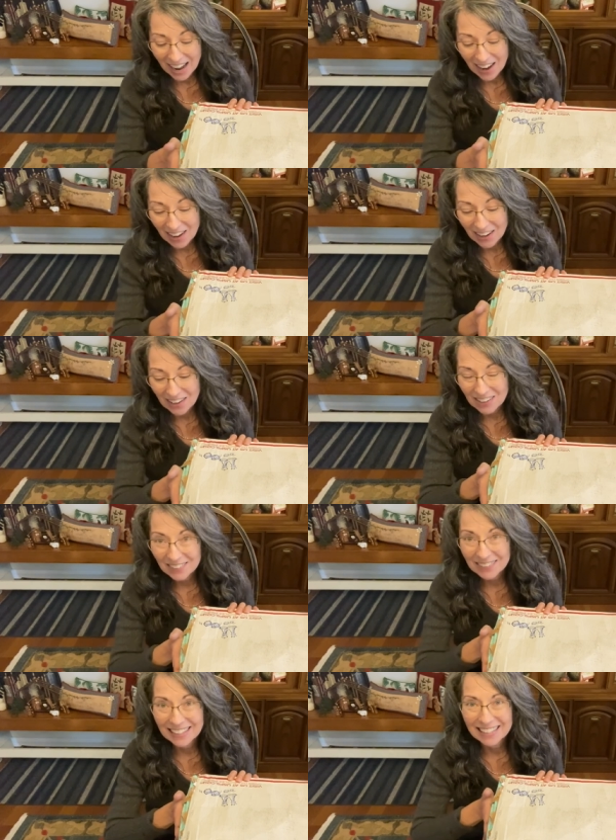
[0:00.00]

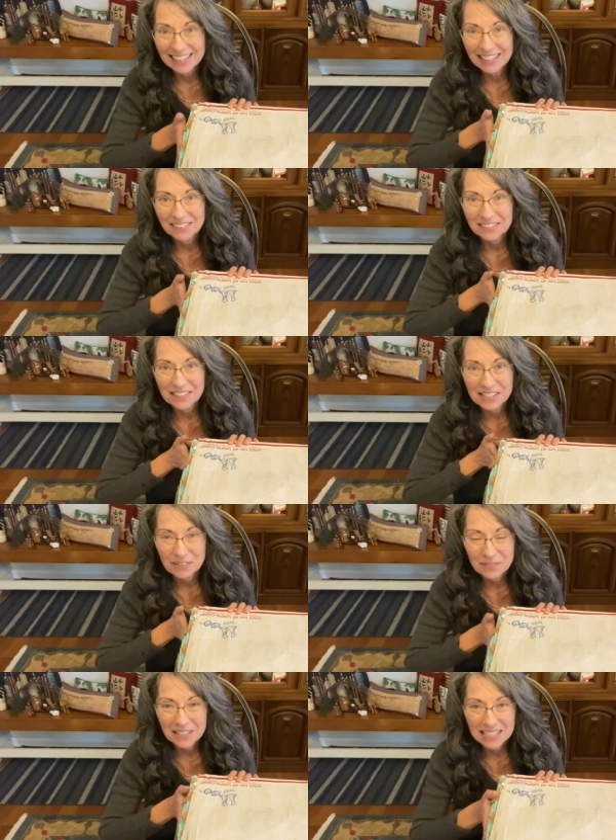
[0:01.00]
already I feel
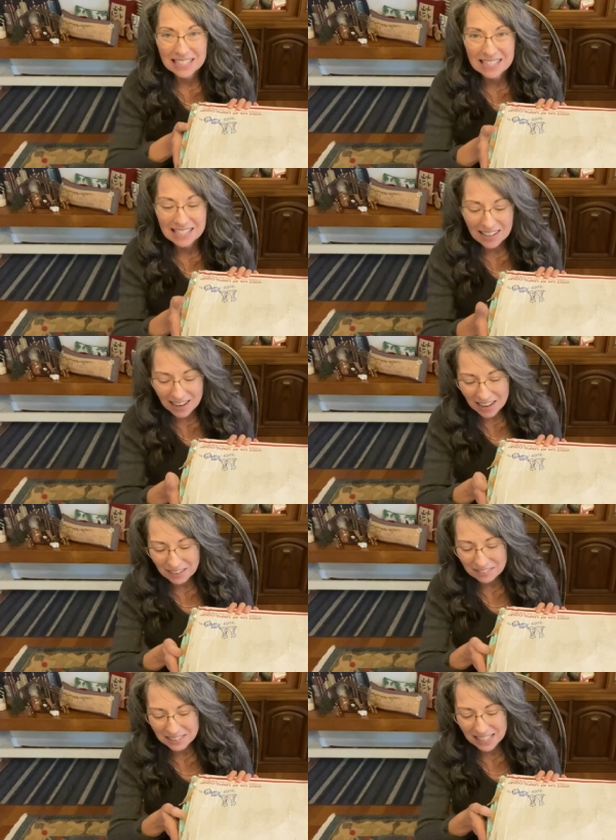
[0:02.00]
something
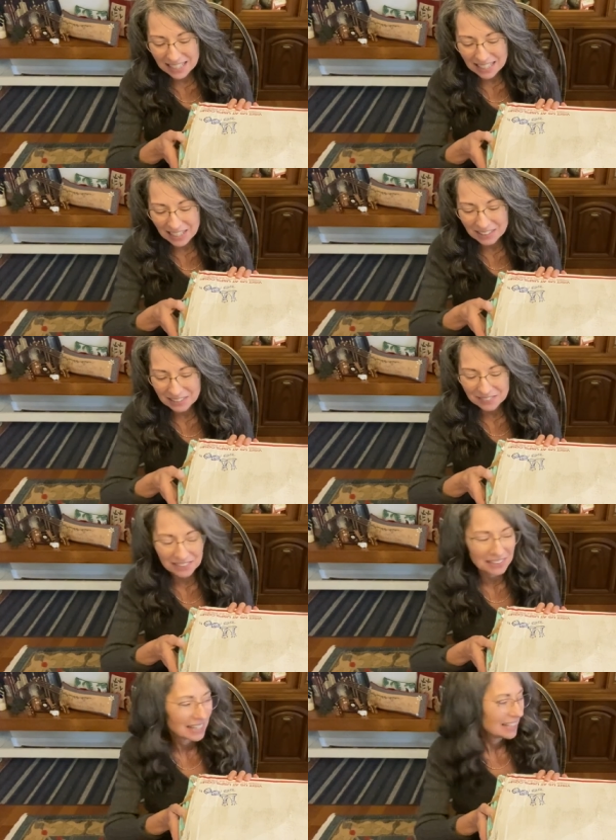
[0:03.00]
soft and
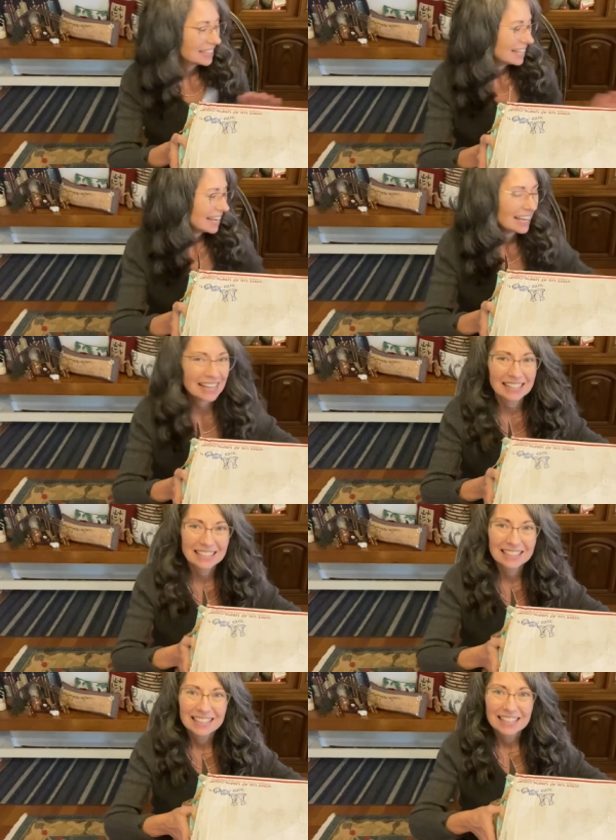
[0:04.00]
colorful on the end.
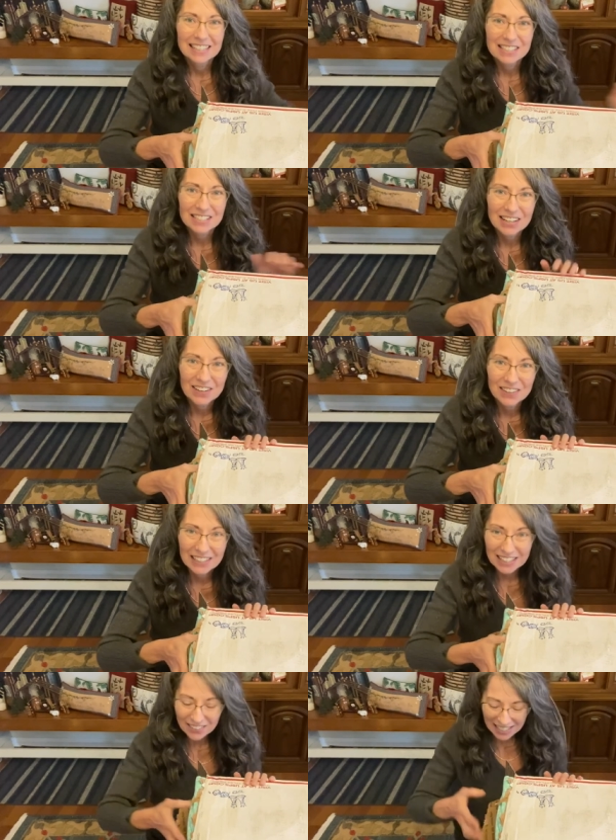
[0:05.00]
So
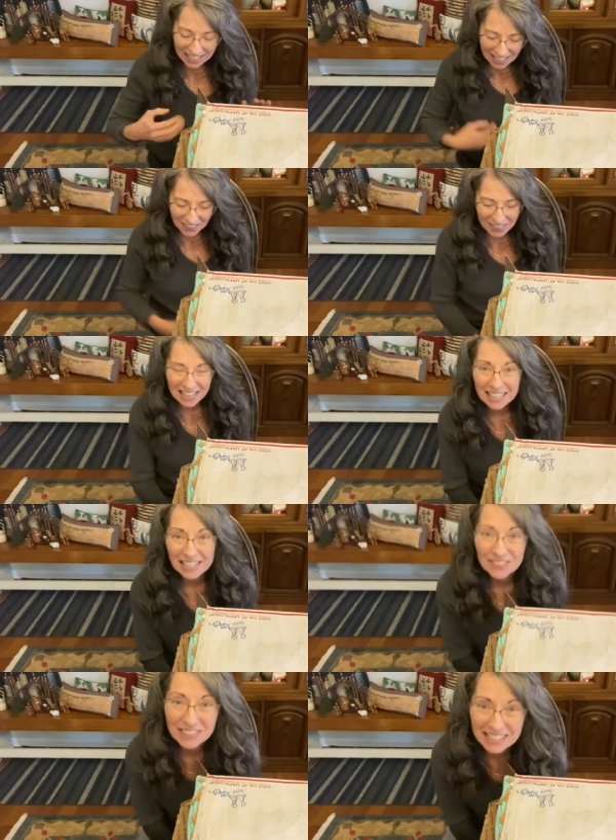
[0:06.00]
here we go, thank
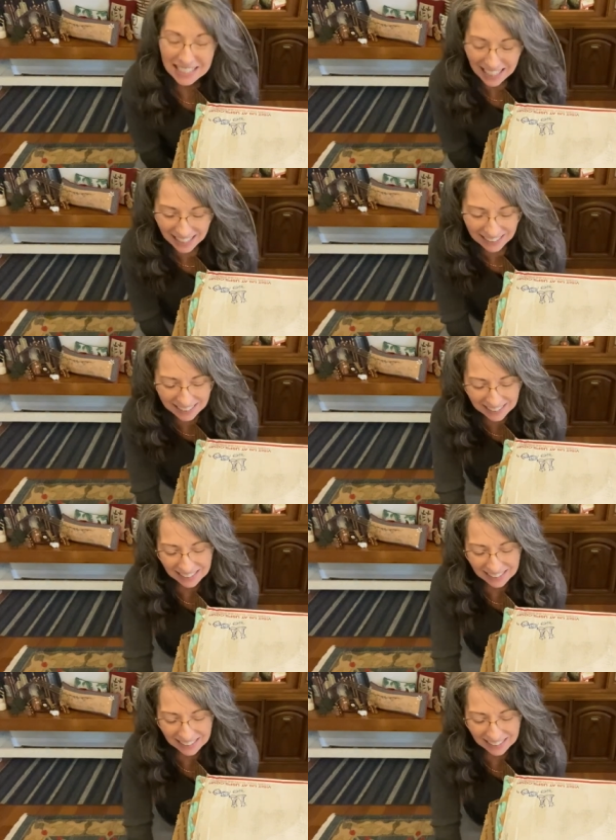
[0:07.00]
you, Michelle.